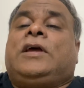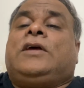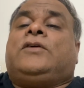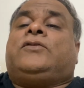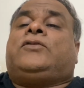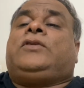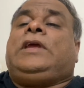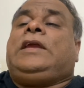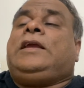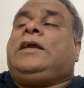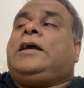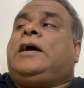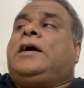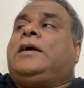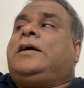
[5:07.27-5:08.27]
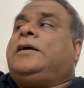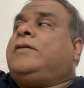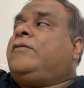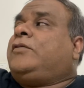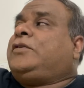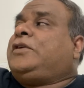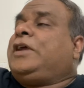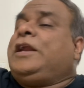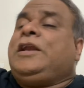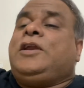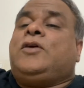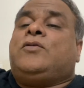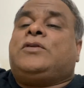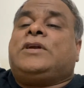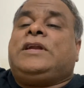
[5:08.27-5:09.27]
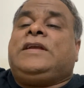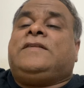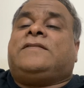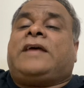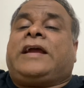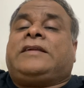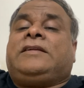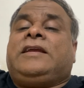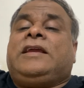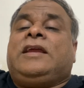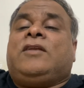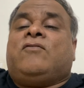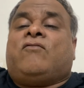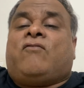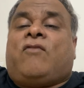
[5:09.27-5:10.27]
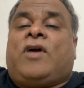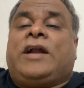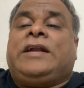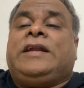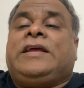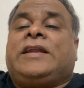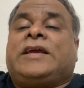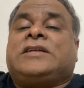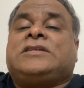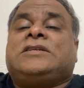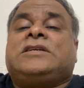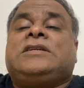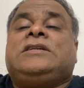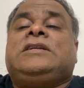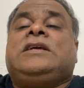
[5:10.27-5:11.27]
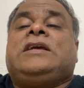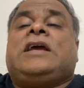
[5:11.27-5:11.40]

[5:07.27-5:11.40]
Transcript: See, 10 Newton is acting in one direction